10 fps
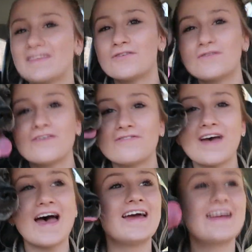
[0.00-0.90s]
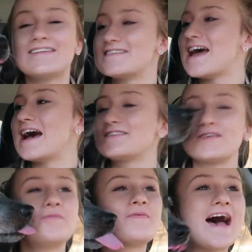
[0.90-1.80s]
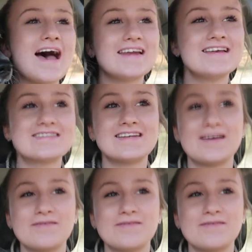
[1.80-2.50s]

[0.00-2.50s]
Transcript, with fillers: it through the vet. It's not so bad, isn't